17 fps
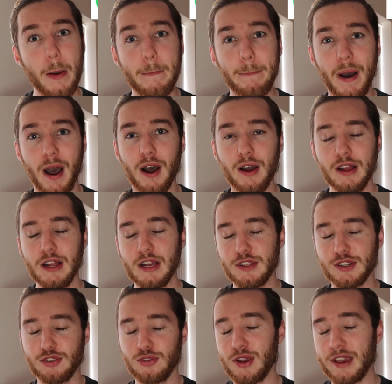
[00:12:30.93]
But
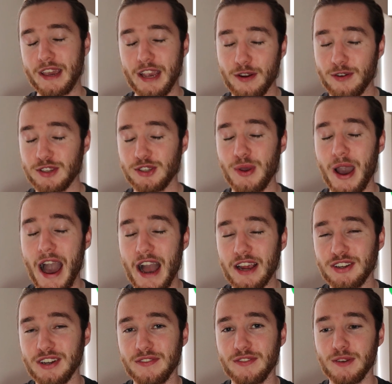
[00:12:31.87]
the trick here is you
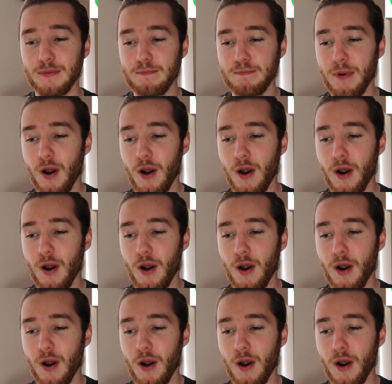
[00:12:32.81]
actually have to